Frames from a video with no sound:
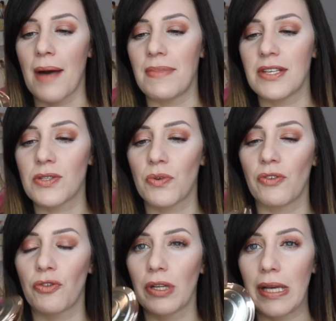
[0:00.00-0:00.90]
This sort
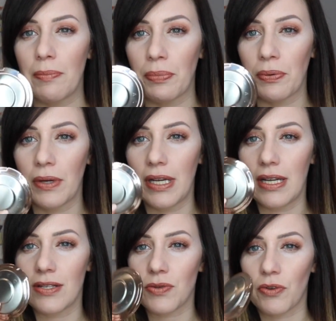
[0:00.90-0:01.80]
of really
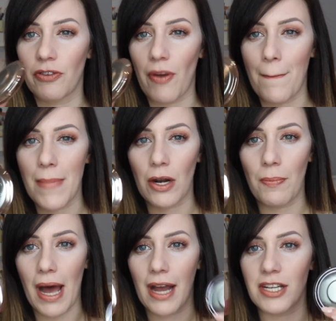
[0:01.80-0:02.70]
pretty sort of metal
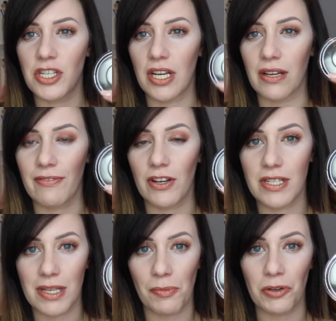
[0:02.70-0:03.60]
packaging, very
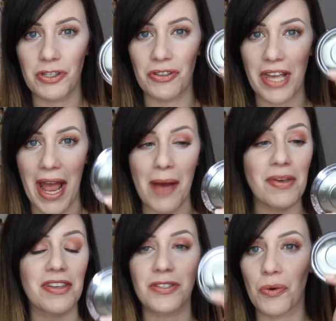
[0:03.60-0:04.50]
similar to the
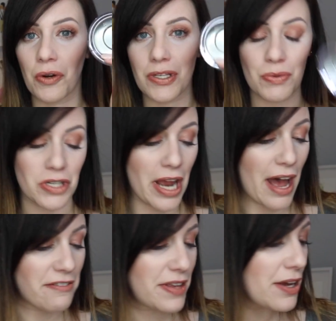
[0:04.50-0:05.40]
amethyst quartz, which I
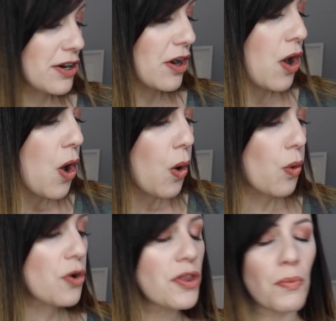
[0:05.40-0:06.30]
have here,
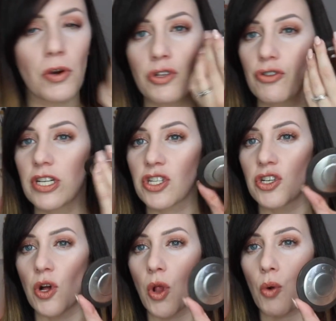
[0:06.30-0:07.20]
or the more
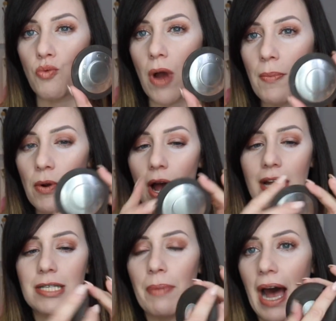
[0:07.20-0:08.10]
traditional
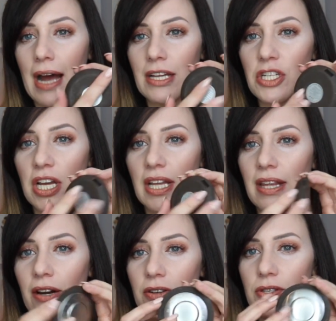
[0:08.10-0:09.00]
rubberized packaging
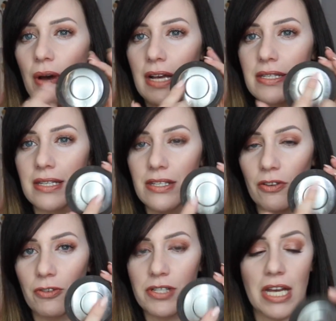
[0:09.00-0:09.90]
that also has the
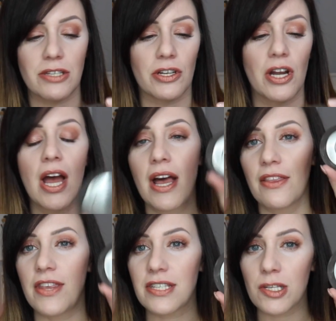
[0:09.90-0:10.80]
silver center.
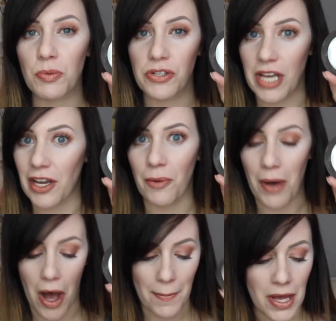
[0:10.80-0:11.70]
This is Prosecco
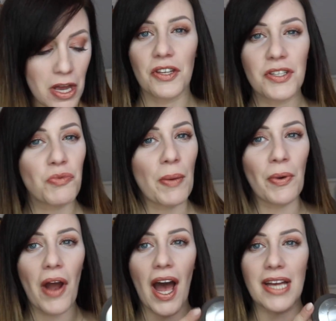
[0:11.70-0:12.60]
Pop. So these
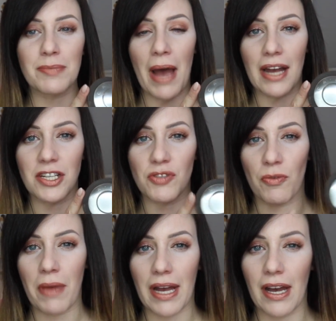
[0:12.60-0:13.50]
rubberized packages
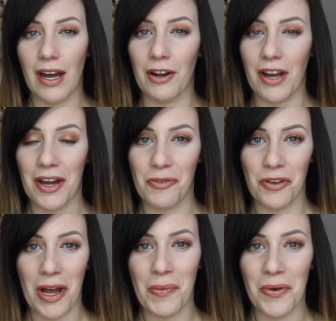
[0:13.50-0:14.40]
from Becca are kind of
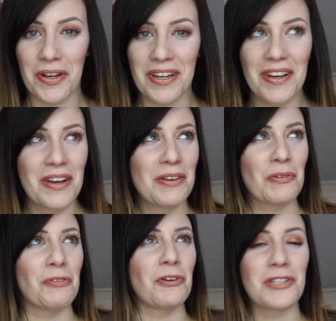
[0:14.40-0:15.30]
what I would
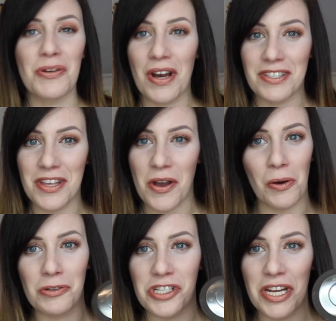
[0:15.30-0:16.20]
refer to as the
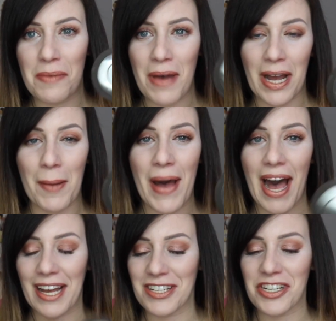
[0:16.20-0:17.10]
OG Becca
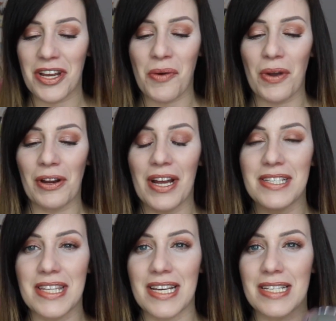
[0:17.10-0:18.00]
packaging, whereas
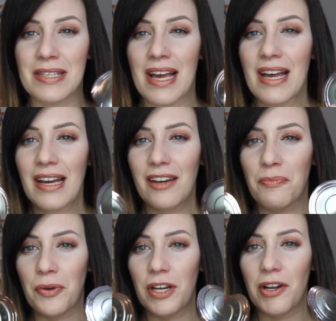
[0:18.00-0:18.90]
these kind
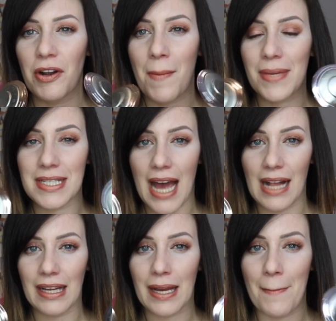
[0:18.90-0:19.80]
of prettier
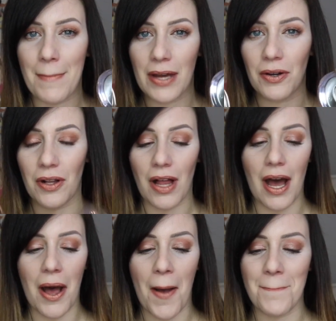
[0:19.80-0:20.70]
metallic metal
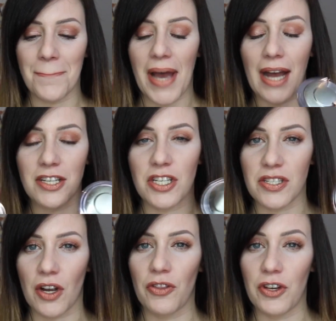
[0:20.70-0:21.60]
packages
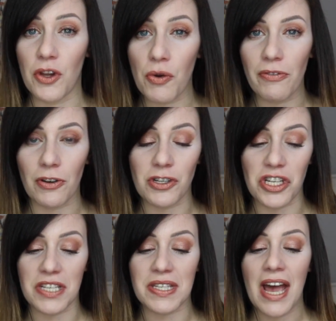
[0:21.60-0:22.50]
are the newer
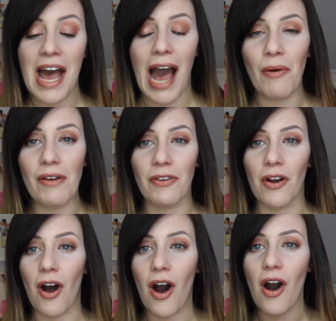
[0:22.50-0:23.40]
versions.
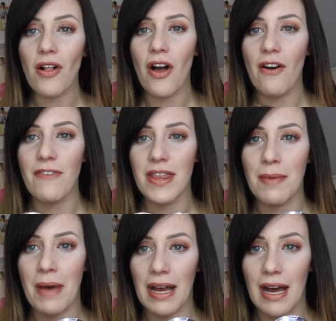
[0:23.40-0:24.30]
However, all of the
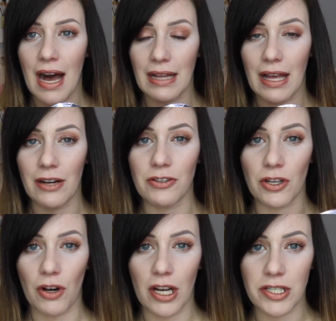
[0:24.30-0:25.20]
Becca highlighters
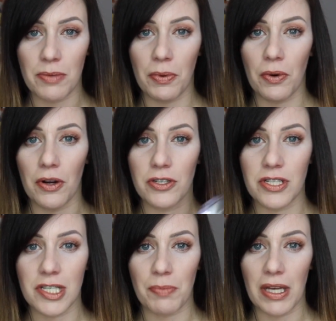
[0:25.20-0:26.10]
across the board,
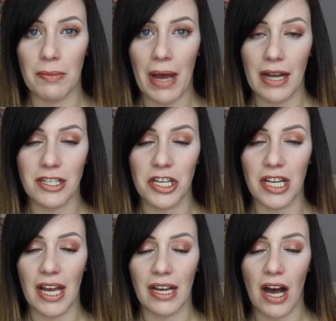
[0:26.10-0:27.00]
despite the
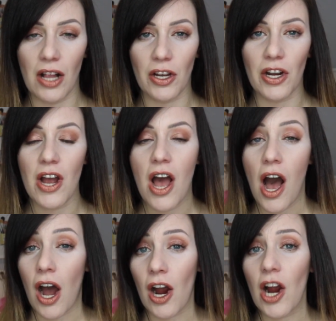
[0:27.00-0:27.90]
packaging and color,
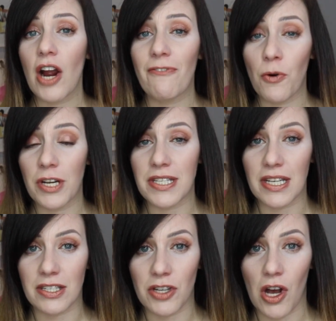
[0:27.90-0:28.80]
are
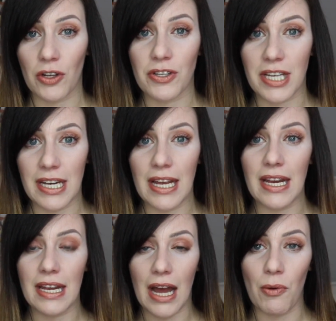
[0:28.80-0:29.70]
$46
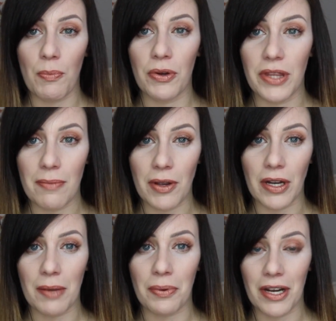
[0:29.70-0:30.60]
Canadian. I will put the
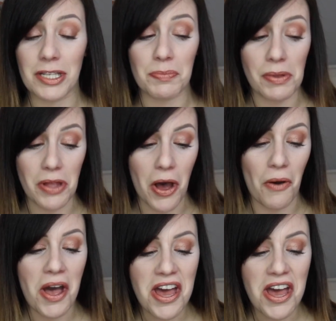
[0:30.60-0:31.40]
American price below.